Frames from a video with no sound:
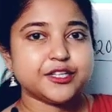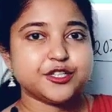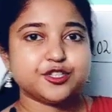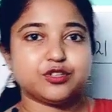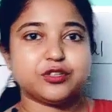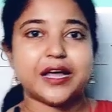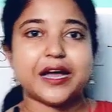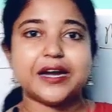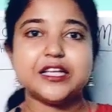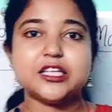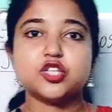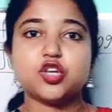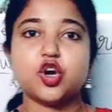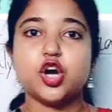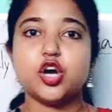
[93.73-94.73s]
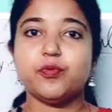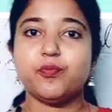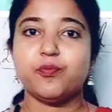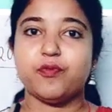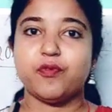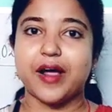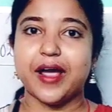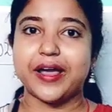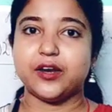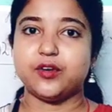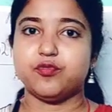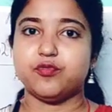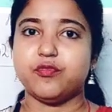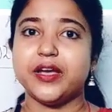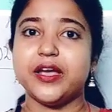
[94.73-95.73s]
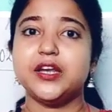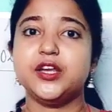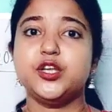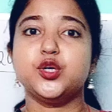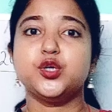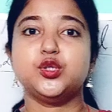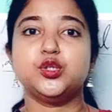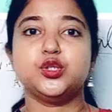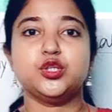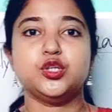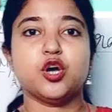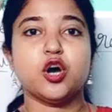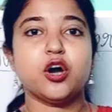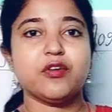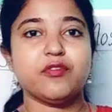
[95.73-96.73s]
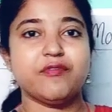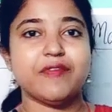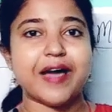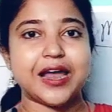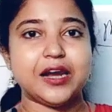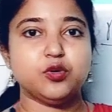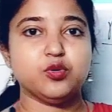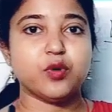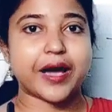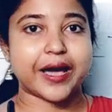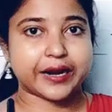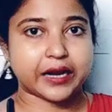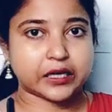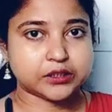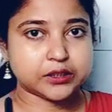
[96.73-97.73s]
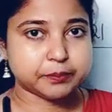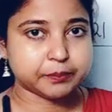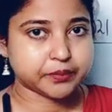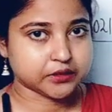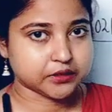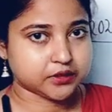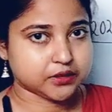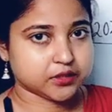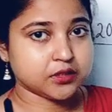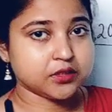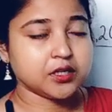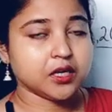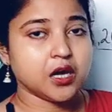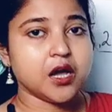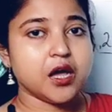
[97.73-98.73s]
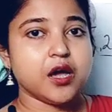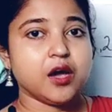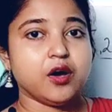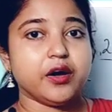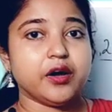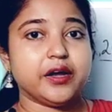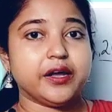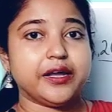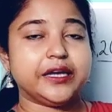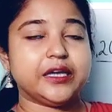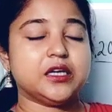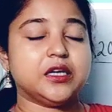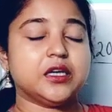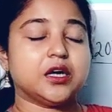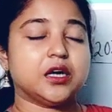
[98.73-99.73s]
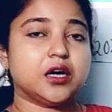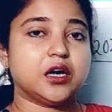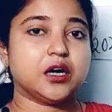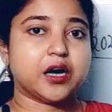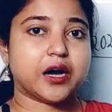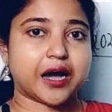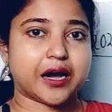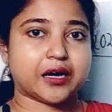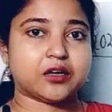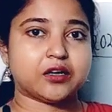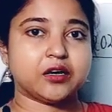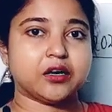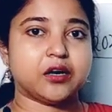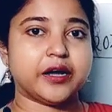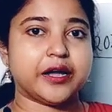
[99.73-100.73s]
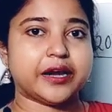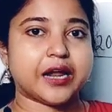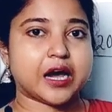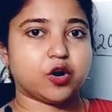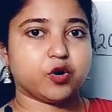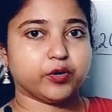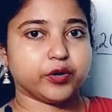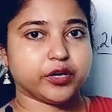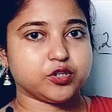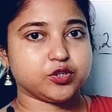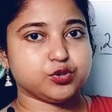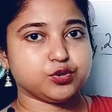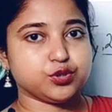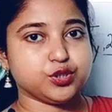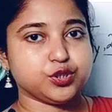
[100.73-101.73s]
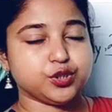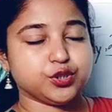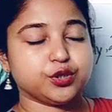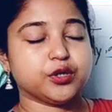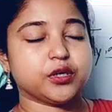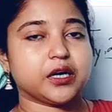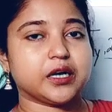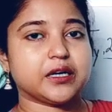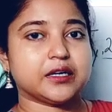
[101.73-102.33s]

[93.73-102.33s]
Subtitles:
So that is called pride, when you do not value another person in according to your